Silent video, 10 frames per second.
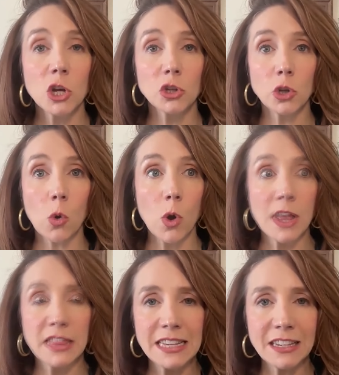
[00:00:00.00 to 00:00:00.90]
So
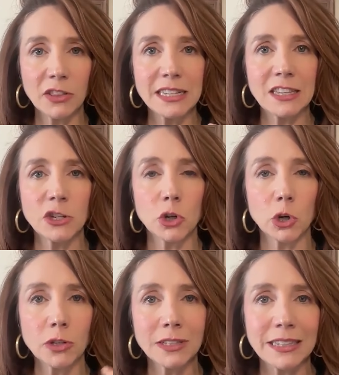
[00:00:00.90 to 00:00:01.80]
these are these
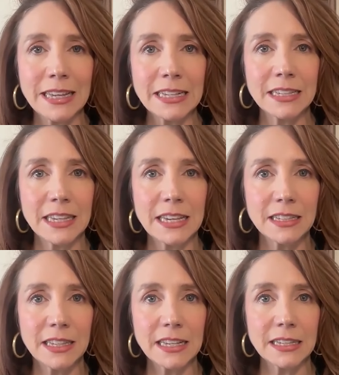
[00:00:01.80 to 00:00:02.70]
neural zing, zing,
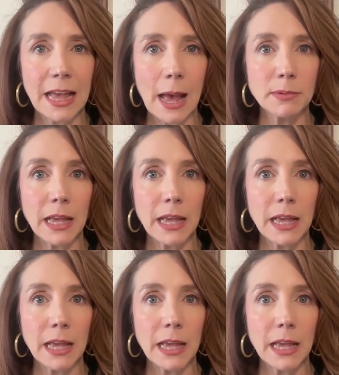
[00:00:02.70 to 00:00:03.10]
zing, zap,